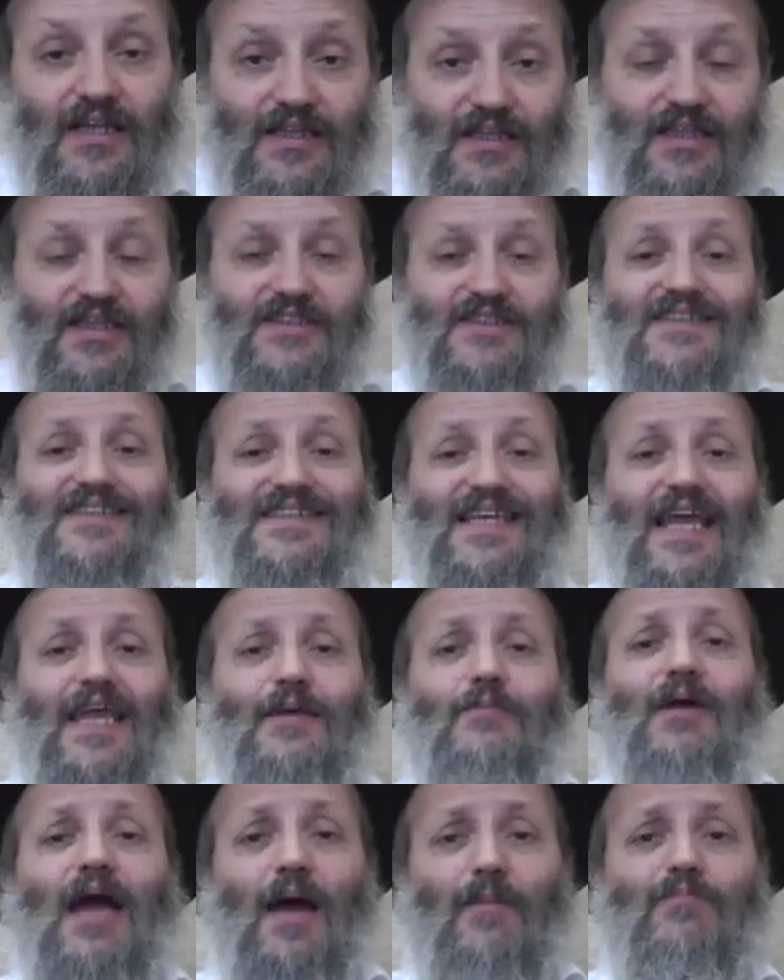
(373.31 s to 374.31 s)
This
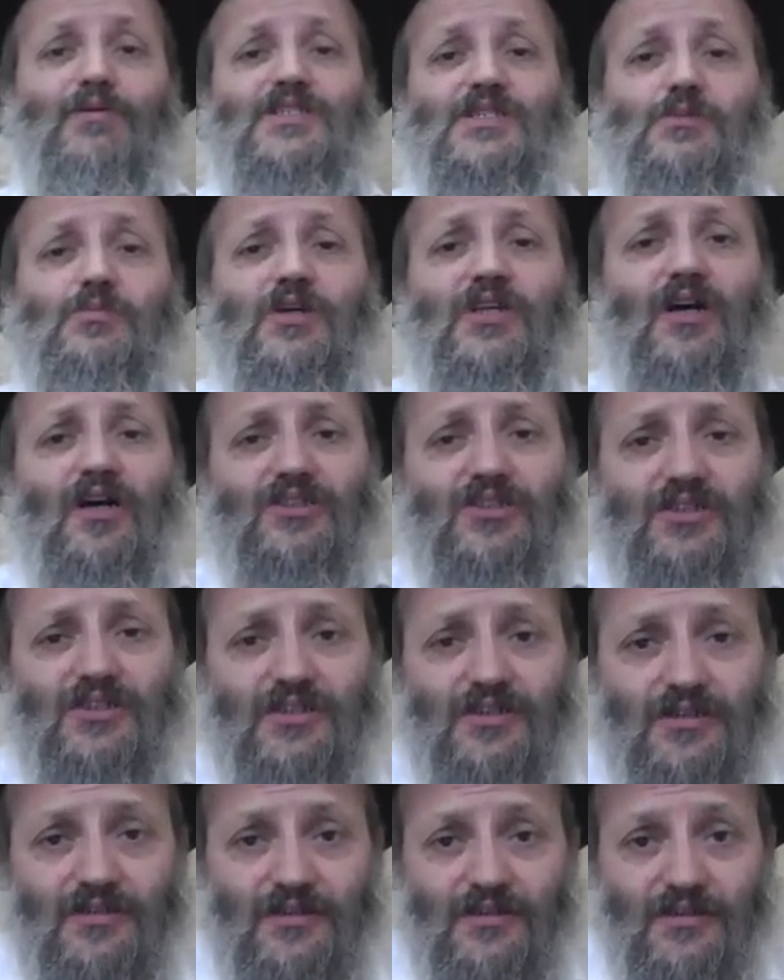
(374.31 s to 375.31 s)
same happens with
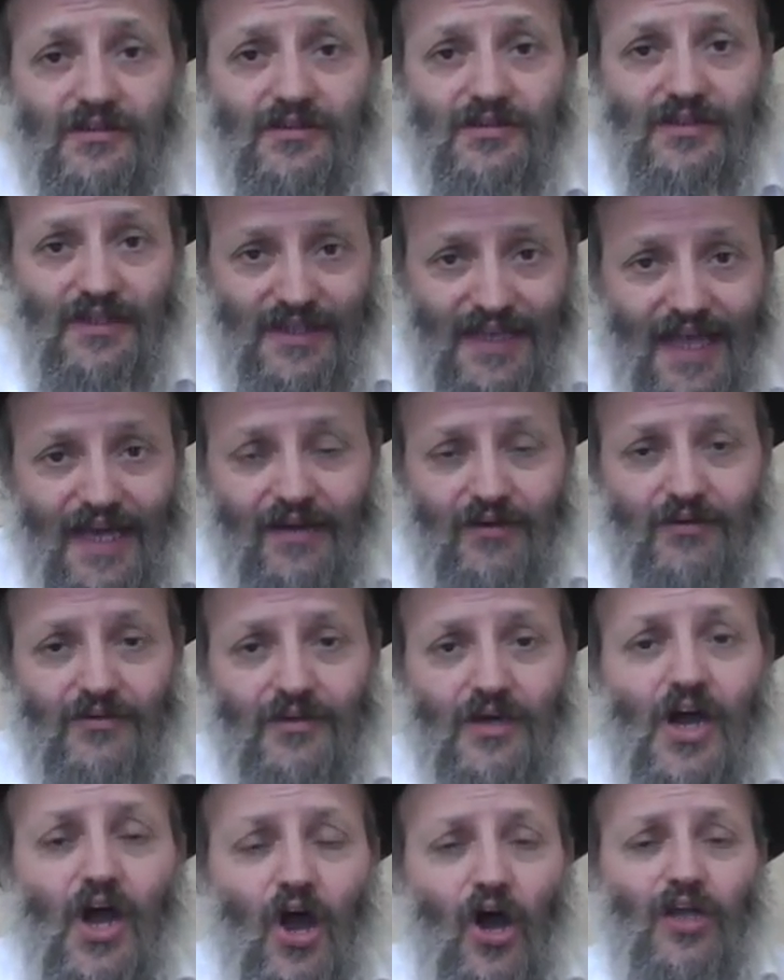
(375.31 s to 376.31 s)
us
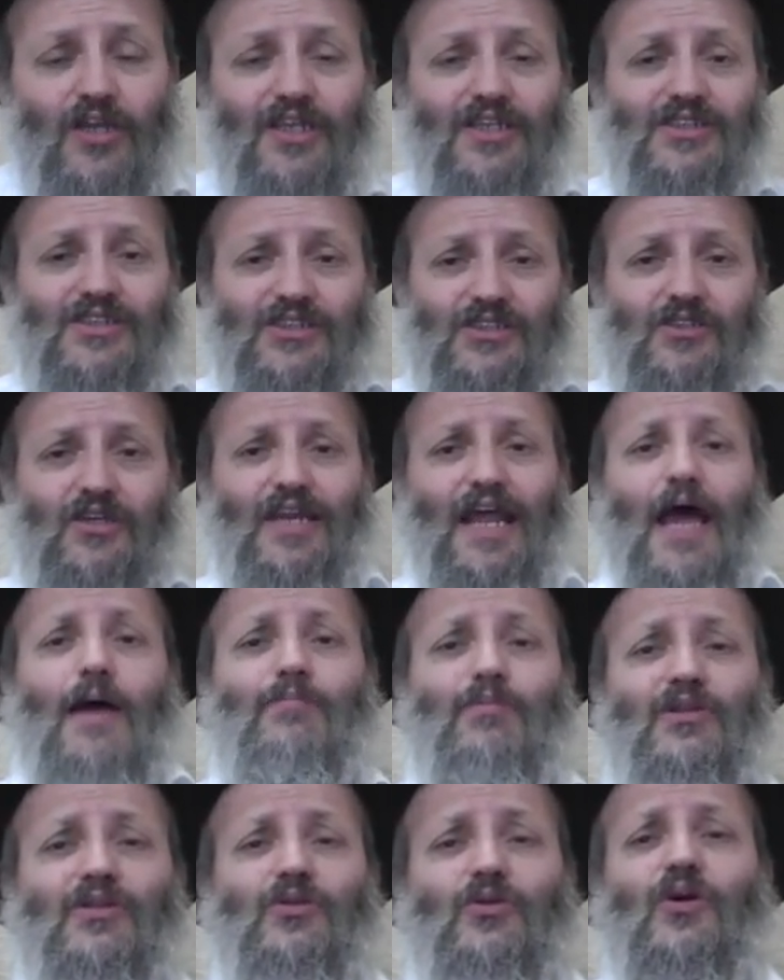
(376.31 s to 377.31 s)
now, and this is going to
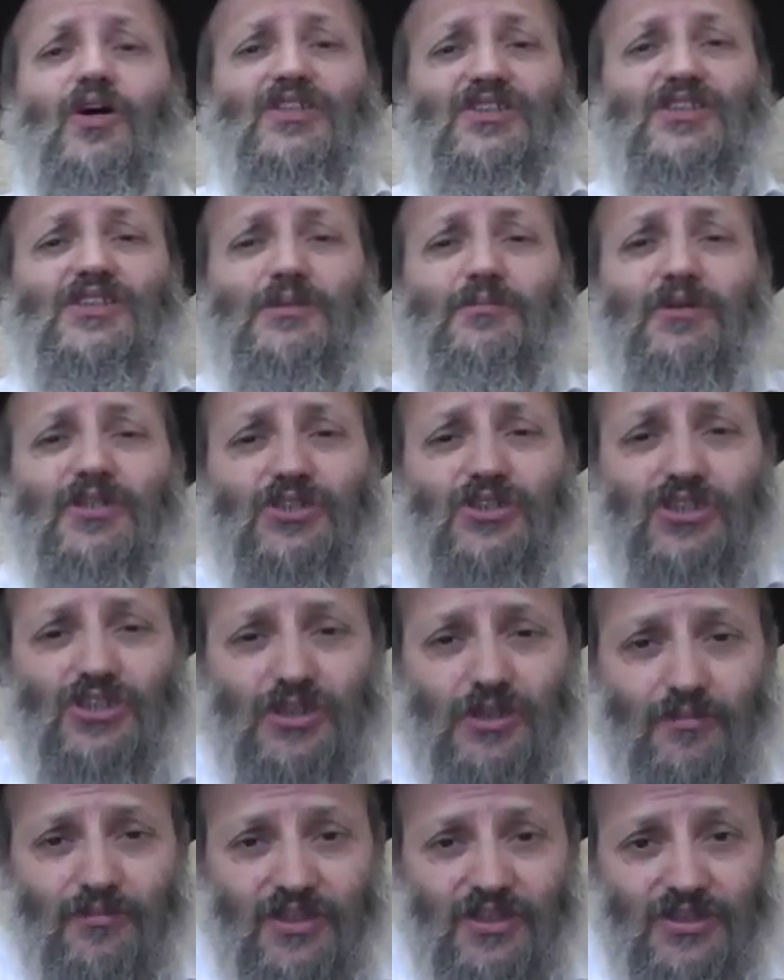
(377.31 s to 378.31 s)
happen to us in Mitzvah
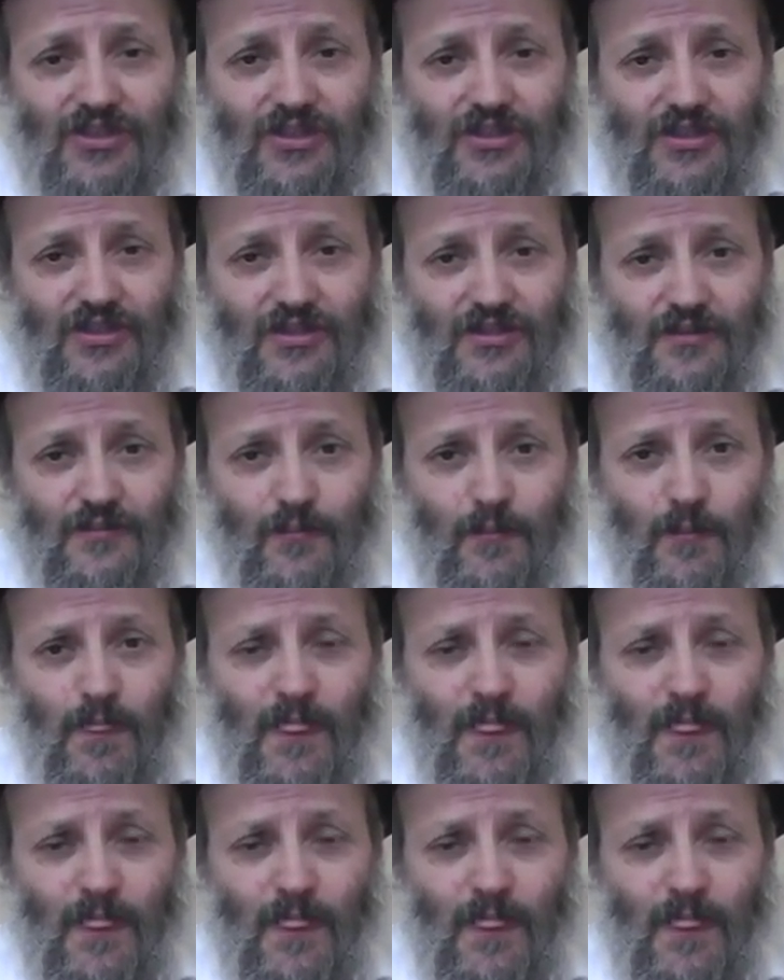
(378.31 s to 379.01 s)
Shem this year.